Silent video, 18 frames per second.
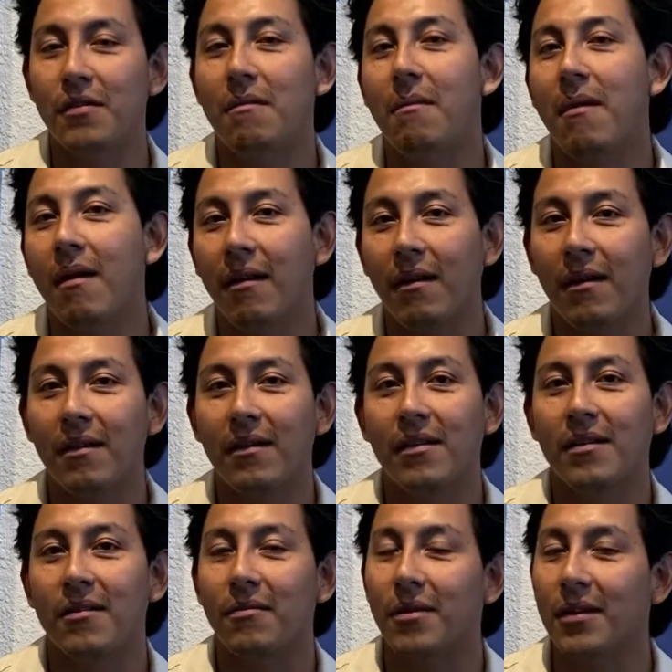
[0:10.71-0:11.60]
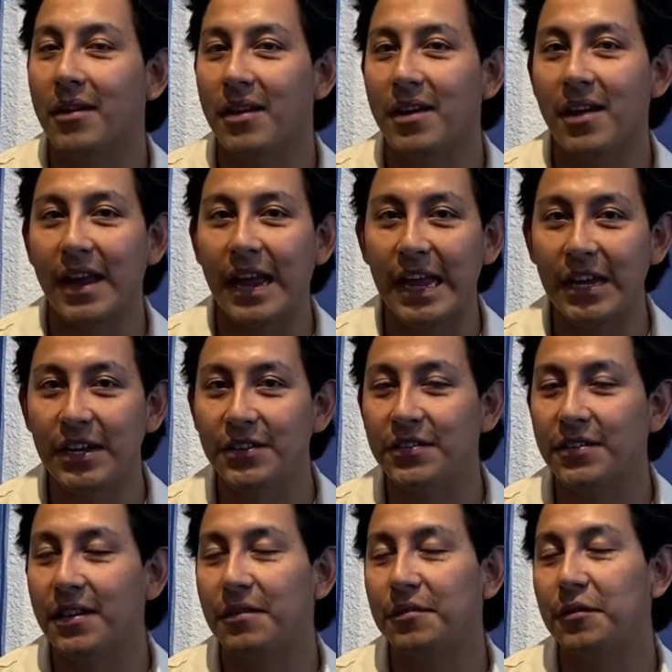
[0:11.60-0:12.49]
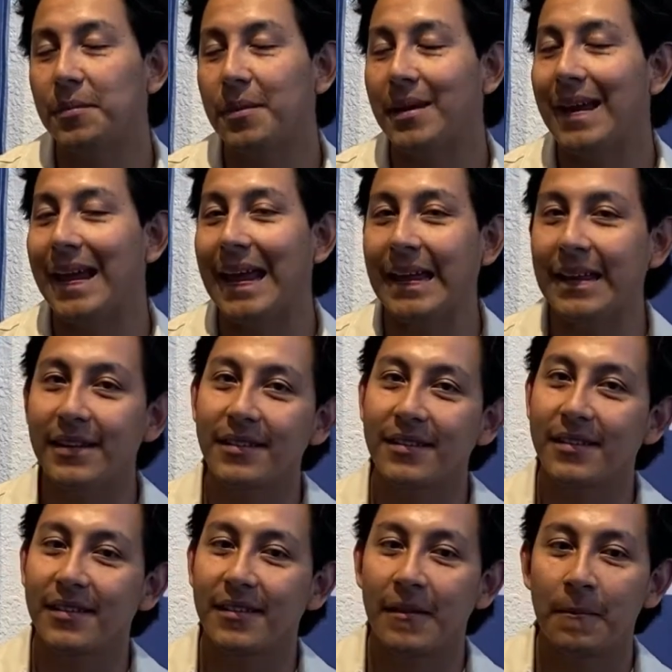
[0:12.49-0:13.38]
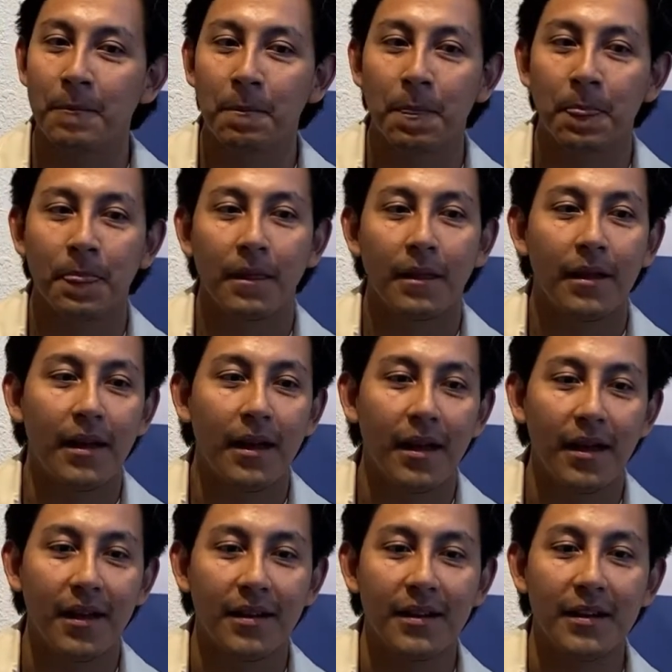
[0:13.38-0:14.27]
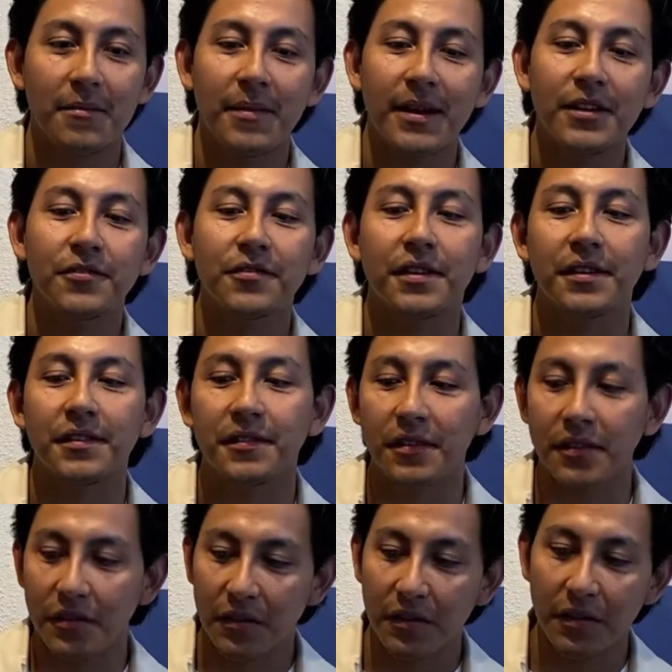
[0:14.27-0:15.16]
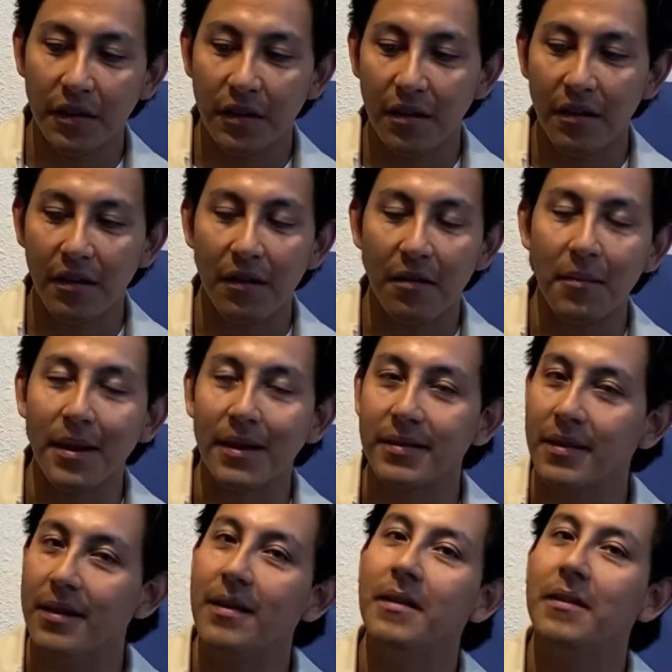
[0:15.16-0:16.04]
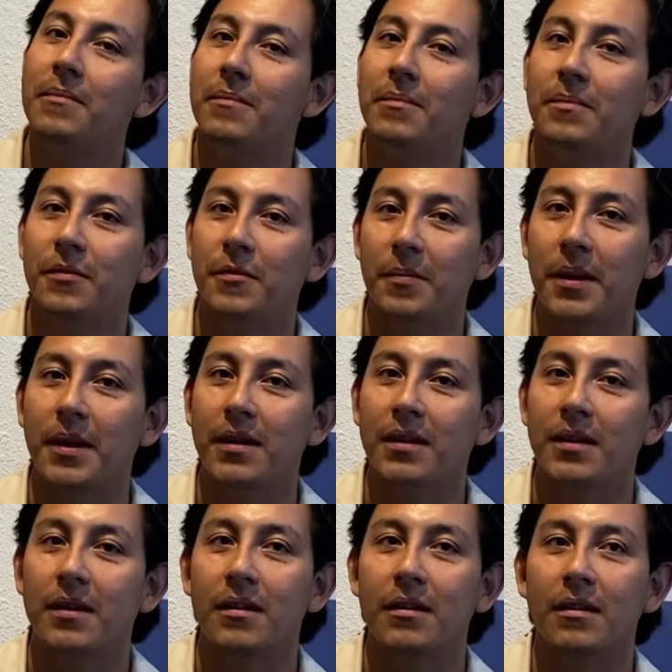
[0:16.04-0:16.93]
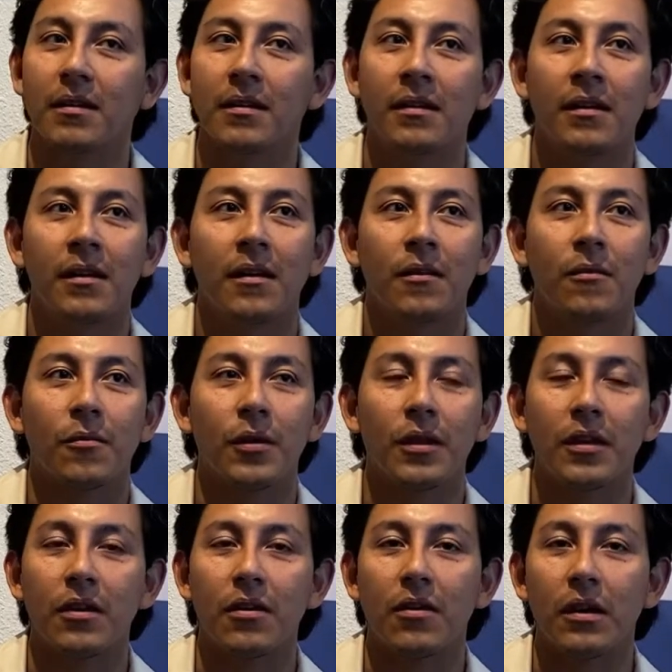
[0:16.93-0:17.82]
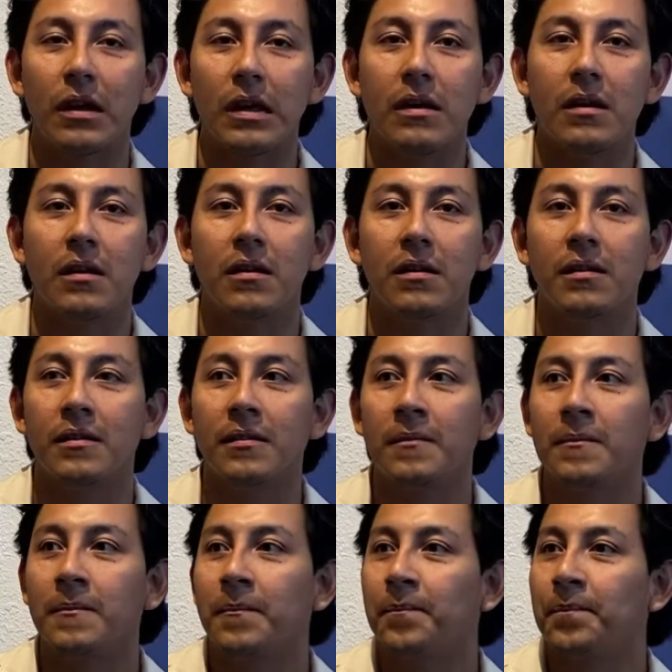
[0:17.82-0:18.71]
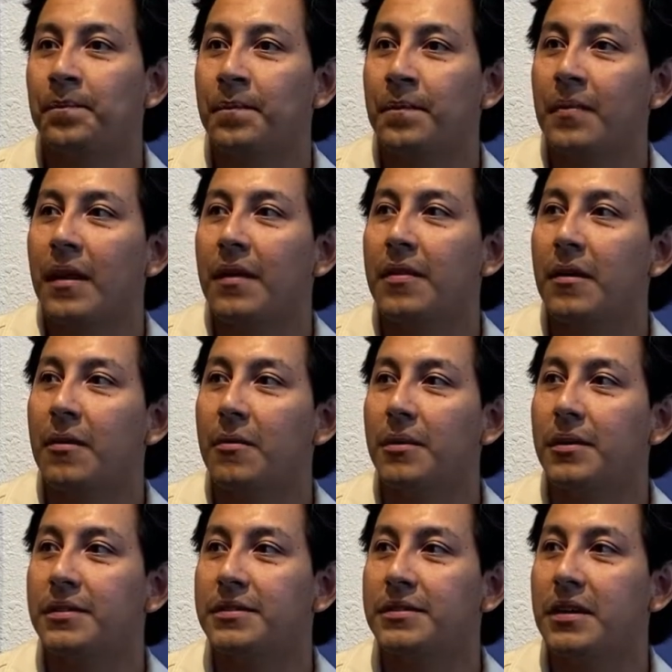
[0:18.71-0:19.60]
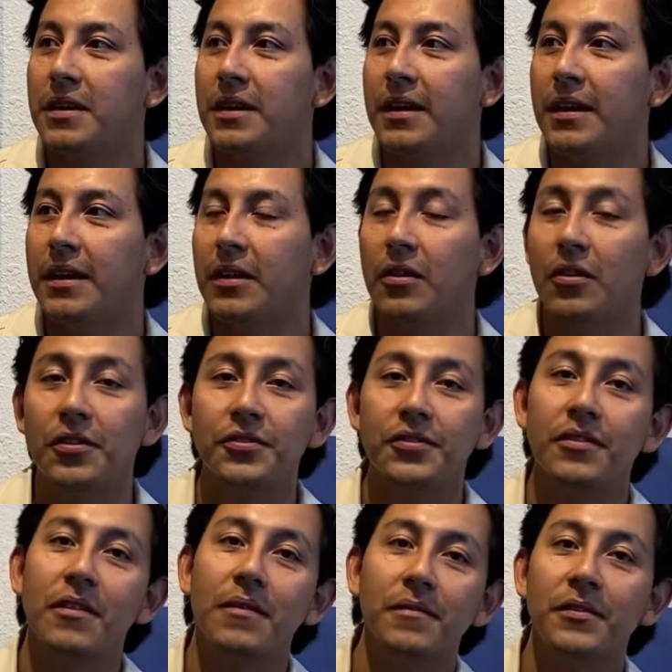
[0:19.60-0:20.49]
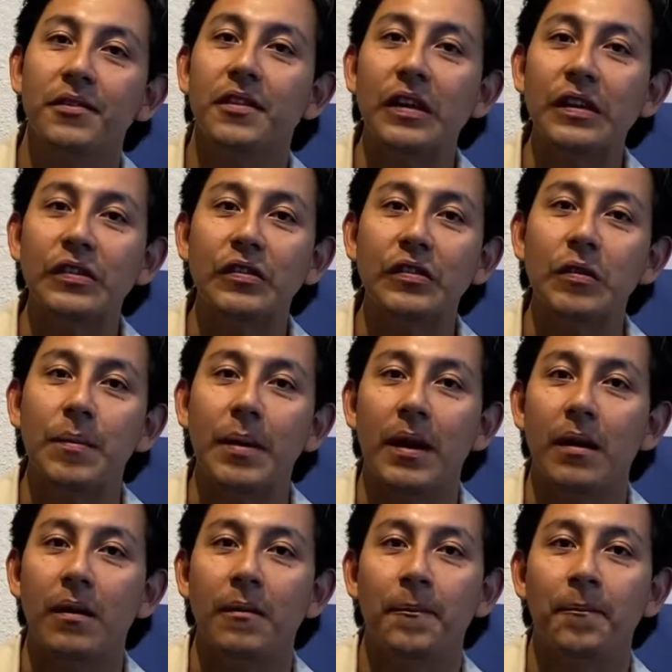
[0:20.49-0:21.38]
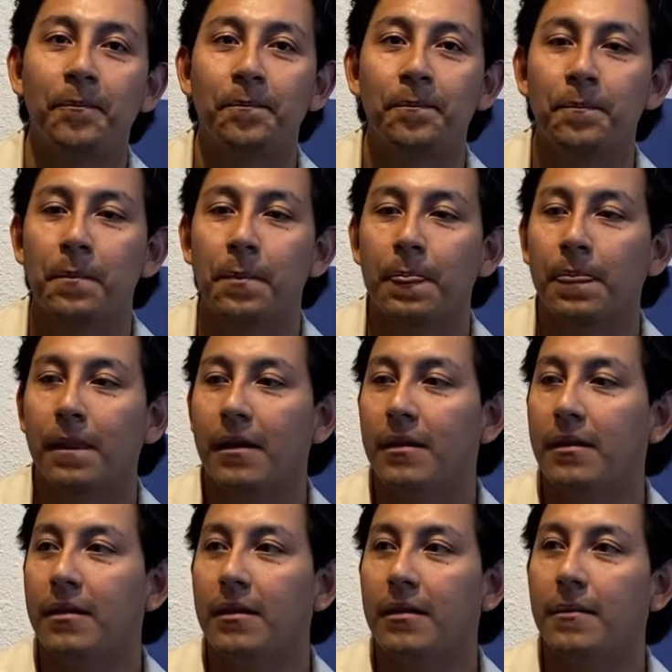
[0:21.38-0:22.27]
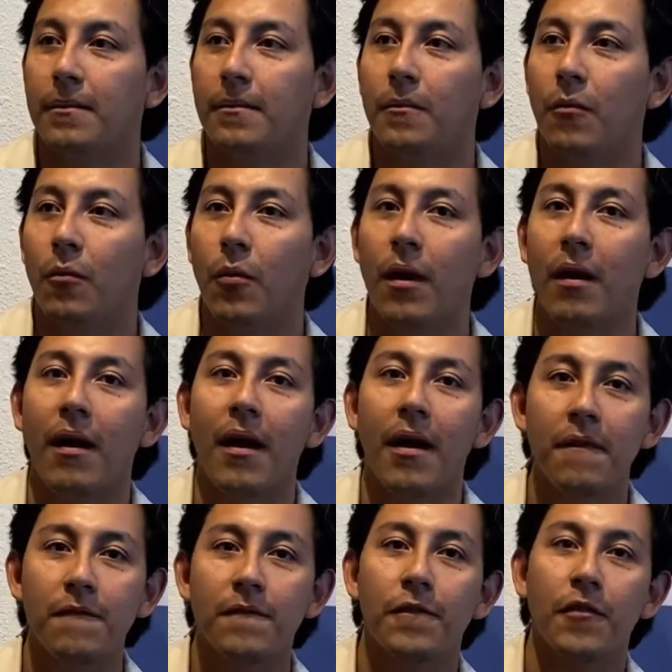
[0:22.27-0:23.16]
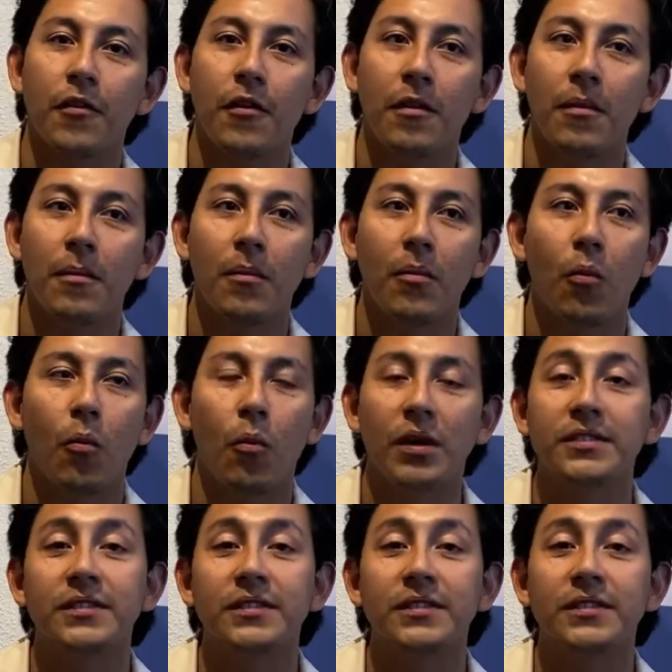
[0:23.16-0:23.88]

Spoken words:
America at a really young age. I was about 8. And in my transition here, in my time spent here, really early on, there was a larger conversation about where I'm from, what